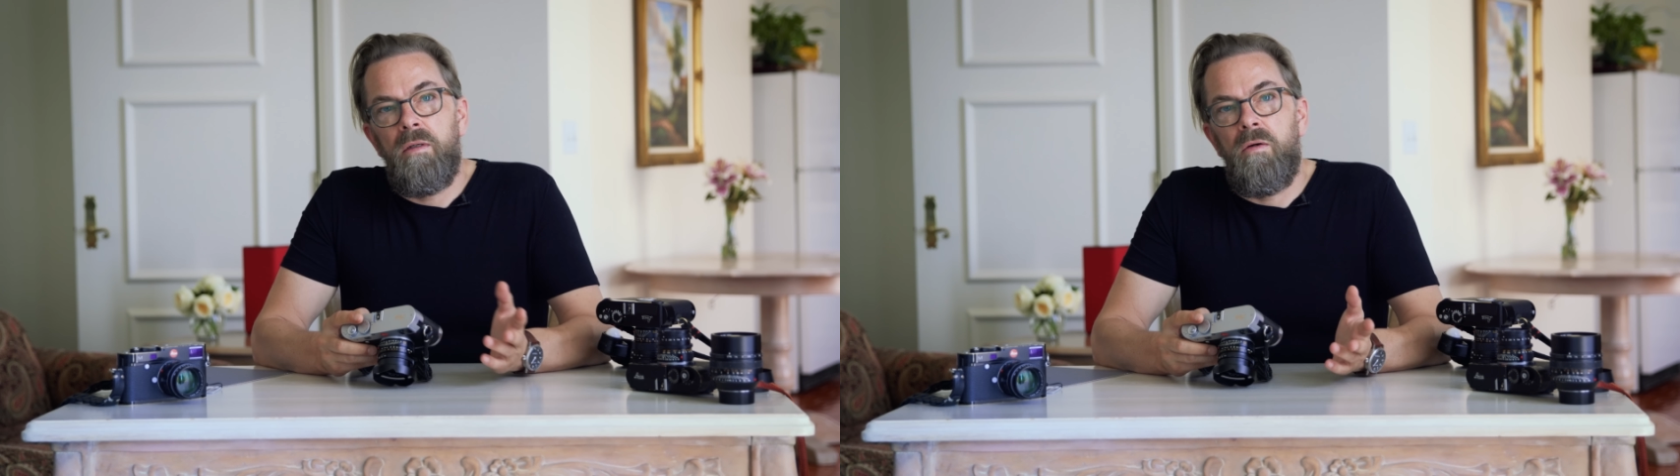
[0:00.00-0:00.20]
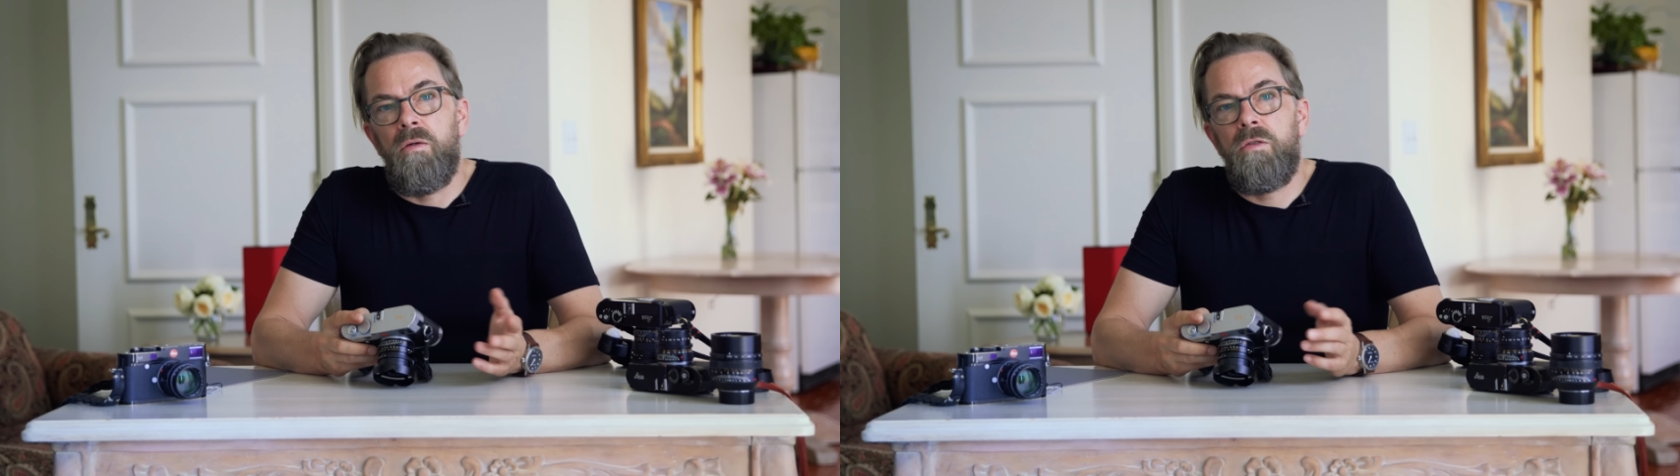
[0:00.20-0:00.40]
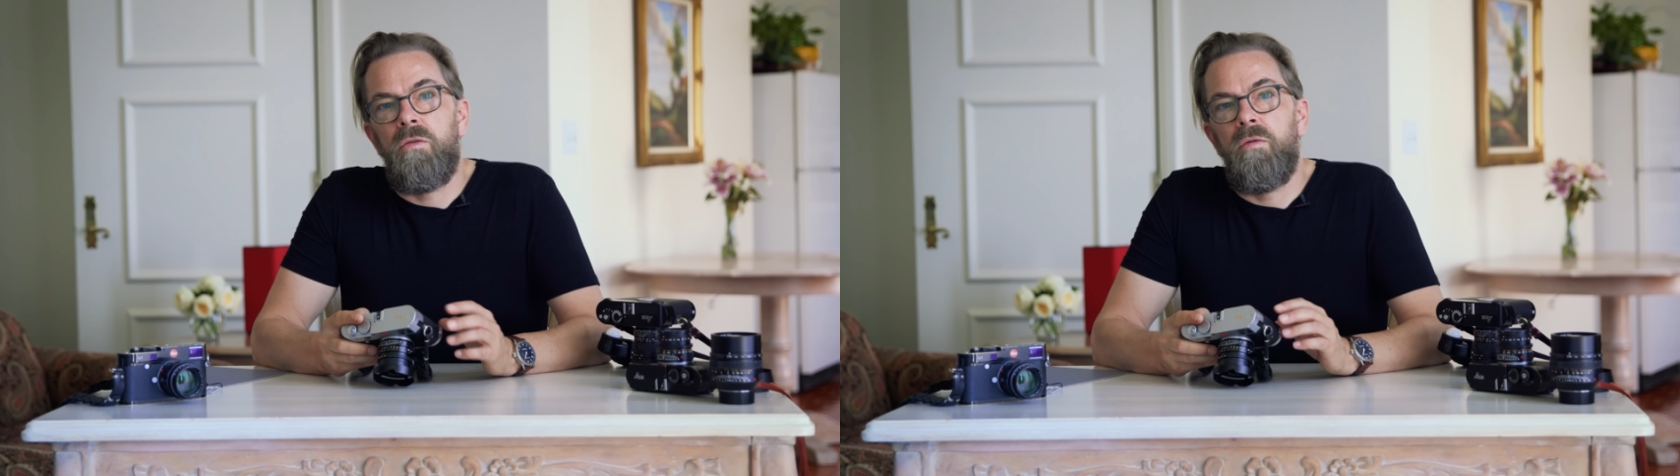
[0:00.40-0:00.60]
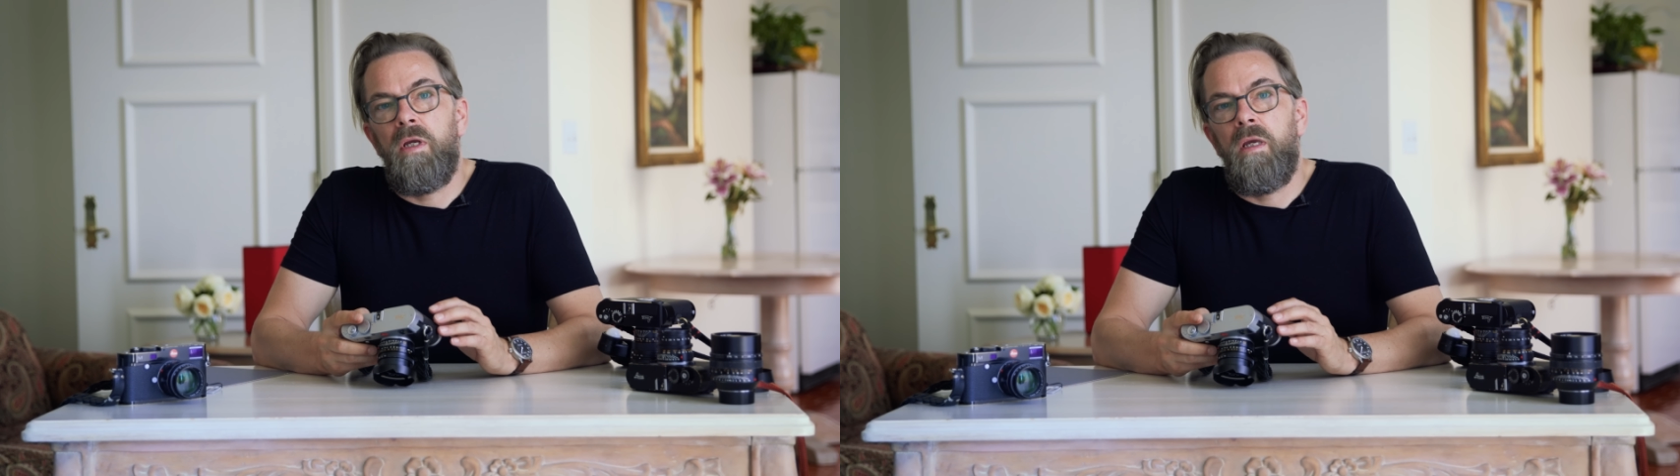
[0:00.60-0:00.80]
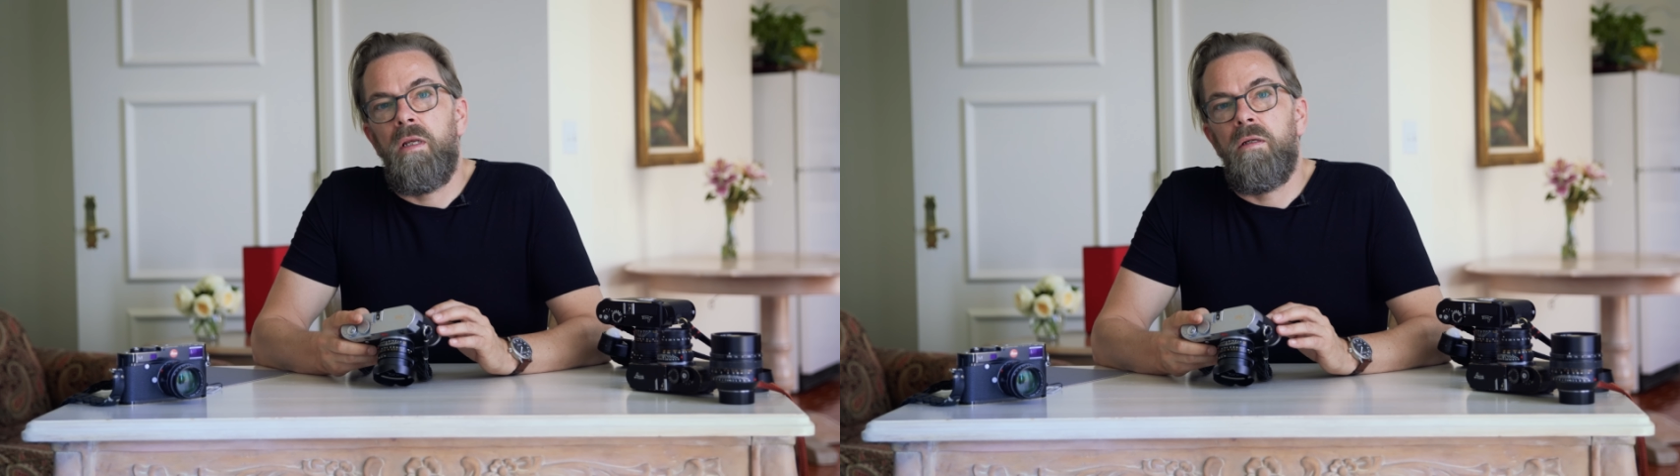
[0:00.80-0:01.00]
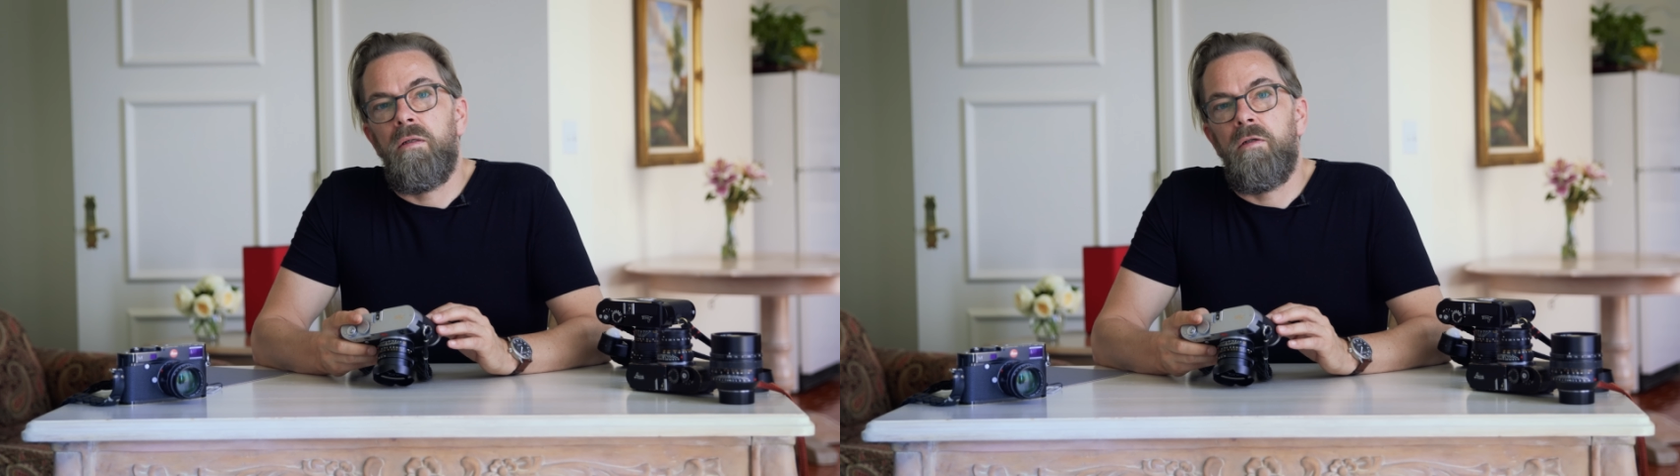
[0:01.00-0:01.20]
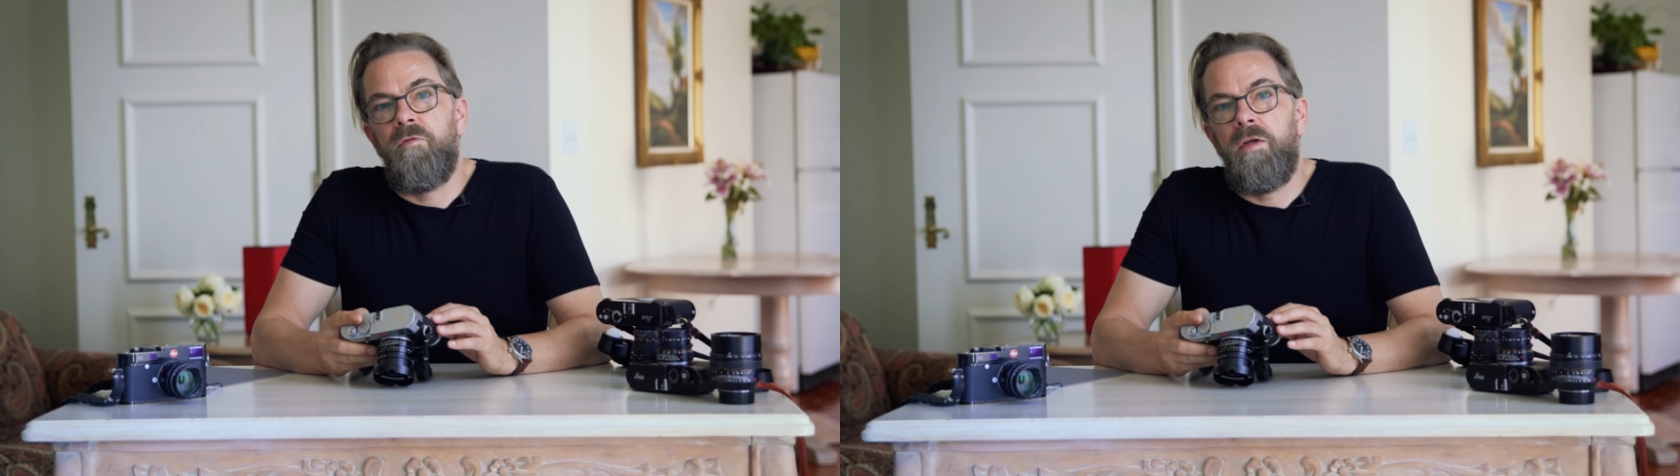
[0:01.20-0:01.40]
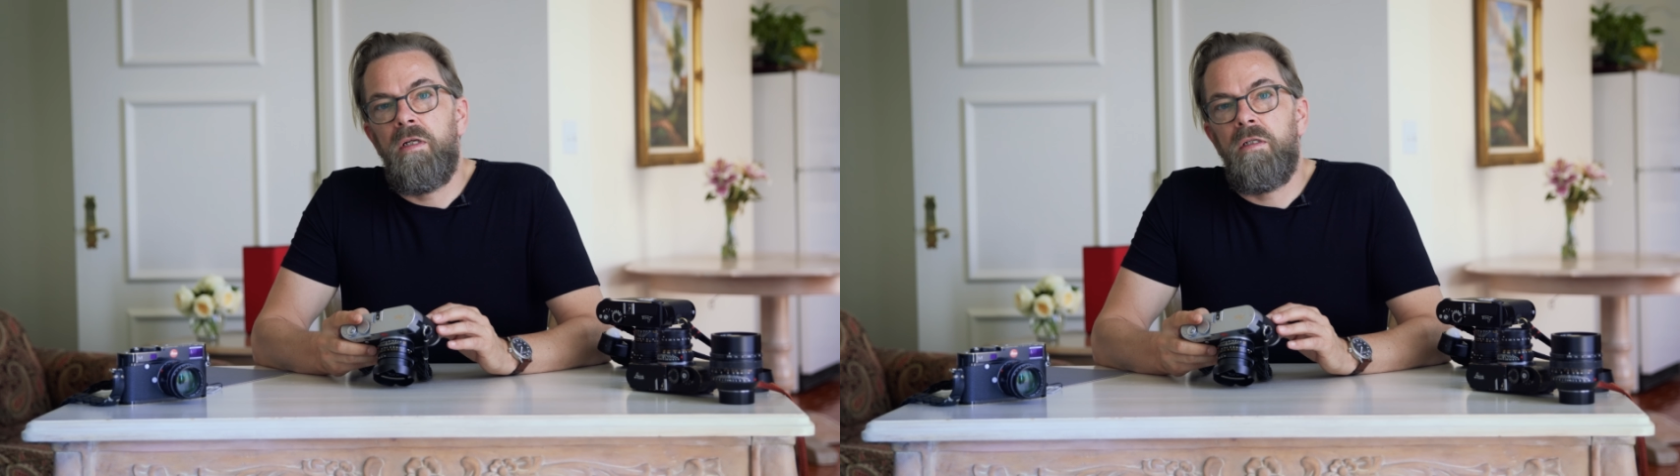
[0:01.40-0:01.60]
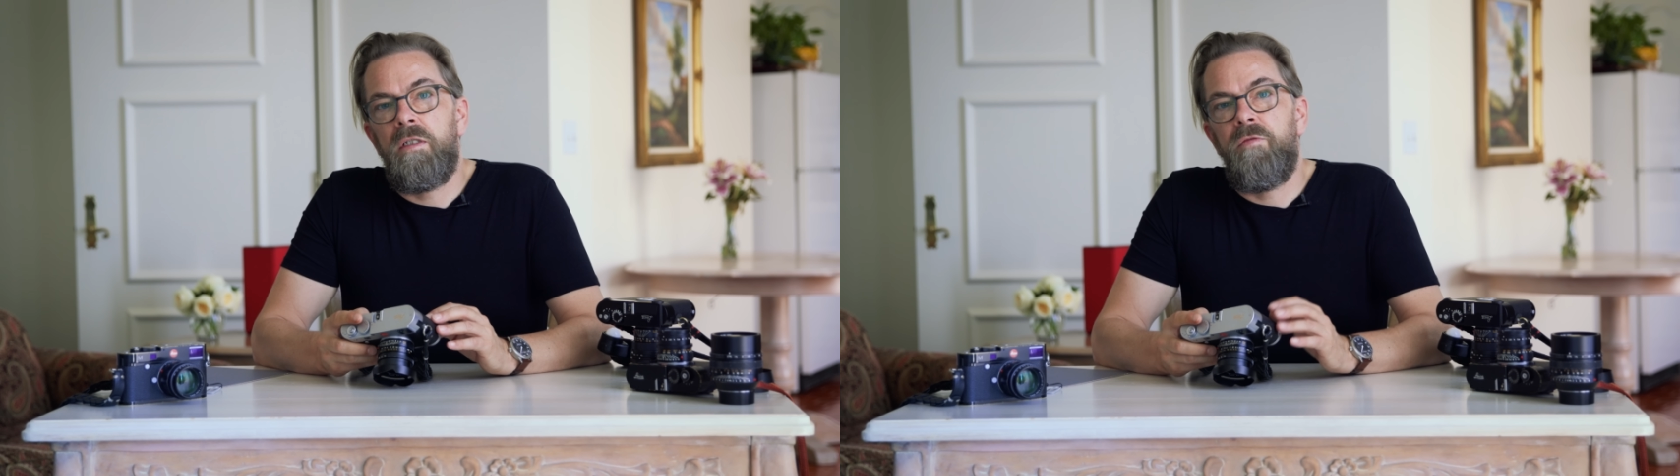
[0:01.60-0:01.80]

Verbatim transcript: Also in uh, theaters,